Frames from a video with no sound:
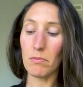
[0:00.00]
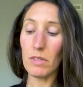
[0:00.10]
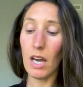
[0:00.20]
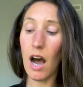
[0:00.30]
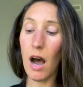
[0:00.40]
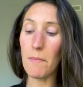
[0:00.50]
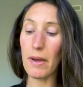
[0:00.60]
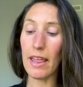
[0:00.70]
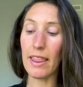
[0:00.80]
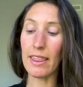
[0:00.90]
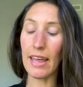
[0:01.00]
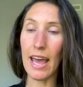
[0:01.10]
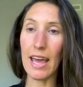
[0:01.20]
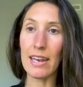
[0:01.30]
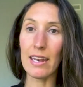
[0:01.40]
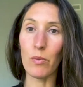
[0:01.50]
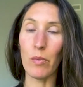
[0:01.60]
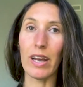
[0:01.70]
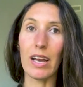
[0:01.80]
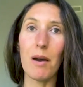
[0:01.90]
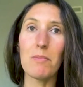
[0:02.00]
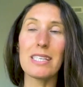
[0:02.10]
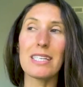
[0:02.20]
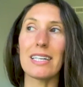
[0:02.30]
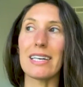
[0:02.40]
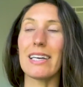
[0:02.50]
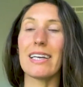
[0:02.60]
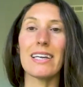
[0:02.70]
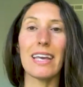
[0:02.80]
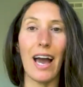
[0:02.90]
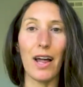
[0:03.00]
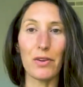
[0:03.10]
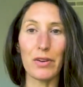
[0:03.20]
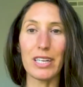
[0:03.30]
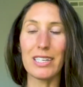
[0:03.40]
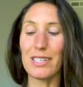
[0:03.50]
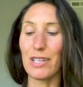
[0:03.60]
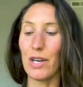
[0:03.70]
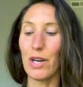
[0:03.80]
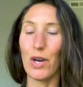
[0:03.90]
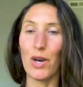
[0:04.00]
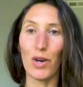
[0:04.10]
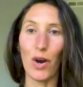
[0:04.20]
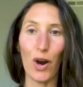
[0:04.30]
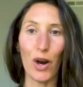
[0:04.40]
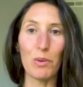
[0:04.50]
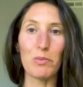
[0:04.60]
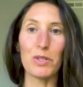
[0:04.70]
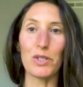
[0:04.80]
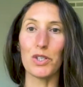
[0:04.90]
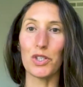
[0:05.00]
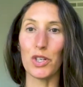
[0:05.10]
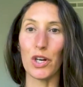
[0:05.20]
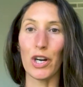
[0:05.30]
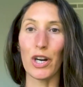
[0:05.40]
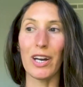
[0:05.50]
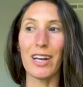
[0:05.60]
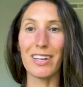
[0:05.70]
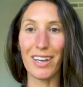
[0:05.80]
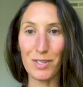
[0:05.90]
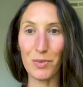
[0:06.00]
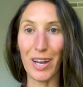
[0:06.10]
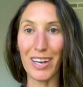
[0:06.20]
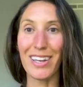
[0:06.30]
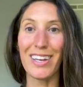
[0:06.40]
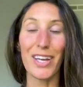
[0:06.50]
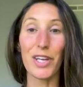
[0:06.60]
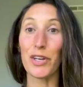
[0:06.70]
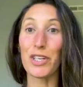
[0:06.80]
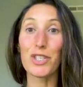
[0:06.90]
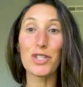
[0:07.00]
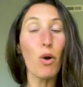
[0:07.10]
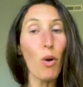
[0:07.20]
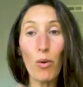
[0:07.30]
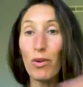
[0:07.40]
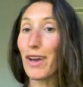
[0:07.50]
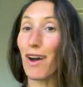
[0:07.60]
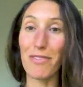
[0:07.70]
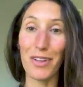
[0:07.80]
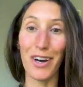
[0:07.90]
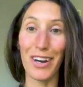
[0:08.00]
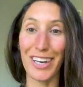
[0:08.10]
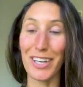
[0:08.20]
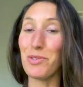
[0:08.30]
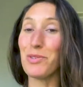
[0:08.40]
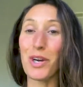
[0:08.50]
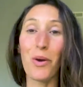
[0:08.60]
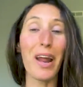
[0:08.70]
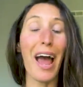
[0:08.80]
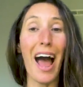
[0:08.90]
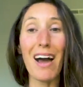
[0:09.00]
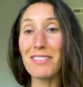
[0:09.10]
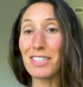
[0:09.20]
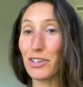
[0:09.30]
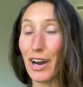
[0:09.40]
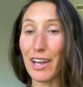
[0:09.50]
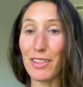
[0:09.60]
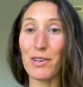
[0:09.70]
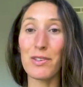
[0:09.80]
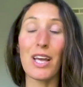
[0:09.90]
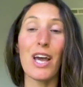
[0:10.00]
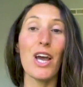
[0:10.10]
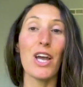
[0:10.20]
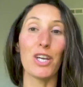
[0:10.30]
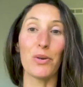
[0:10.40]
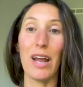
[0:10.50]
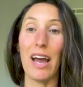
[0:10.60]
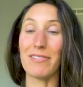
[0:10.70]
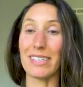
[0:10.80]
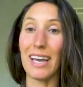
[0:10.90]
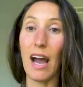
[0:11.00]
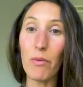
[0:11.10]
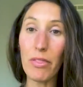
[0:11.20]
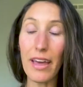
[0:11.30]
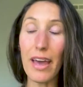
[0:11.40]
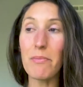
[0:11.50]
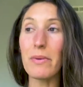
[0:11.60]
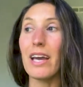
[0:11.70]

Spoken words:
Then when it comes to calories, carbs, sugar, guess what? You're totally off the hook. You don't have to track those. You don't have to count them.